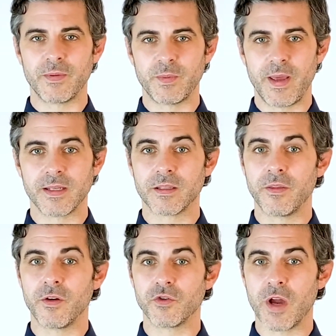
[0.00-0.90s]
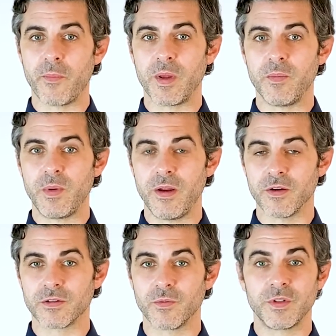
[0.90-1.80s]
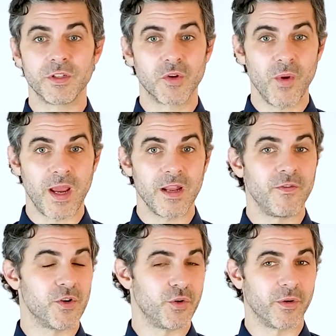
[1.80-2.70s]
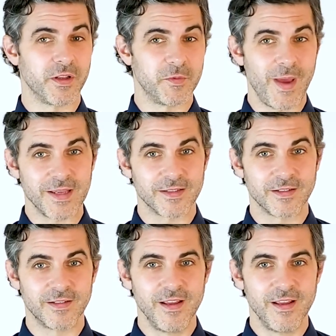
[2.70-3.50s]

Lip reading: space than their drop-in peers, which is great if you're short on space.